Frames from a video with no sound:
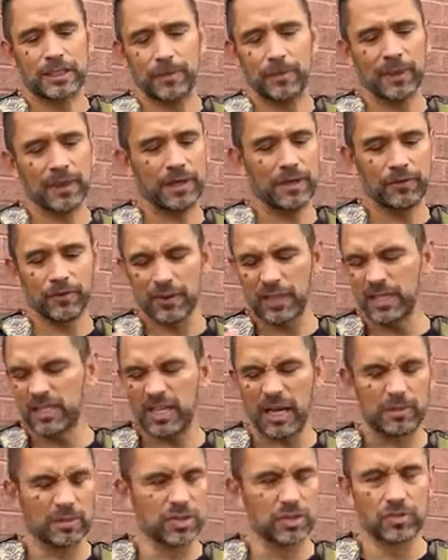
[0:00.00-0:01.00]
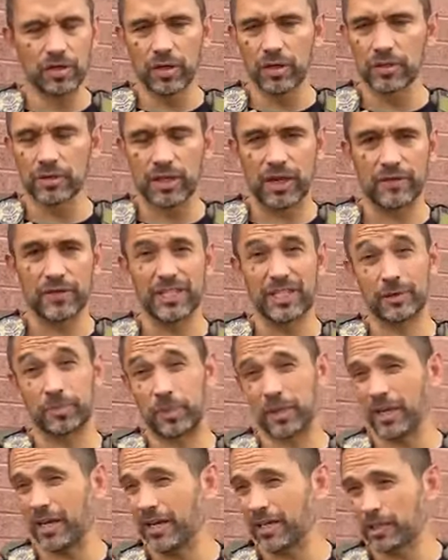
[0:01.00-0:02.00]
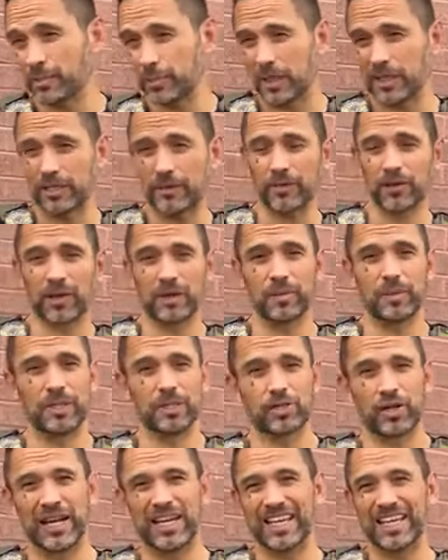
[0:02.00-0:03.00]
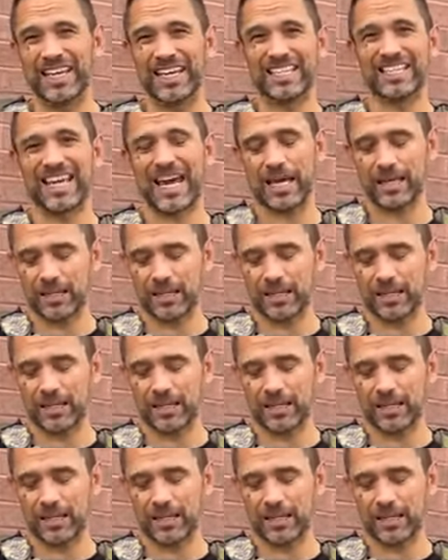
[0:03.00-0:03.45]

typically for these types of drills, obviously, especially if you're going to be training any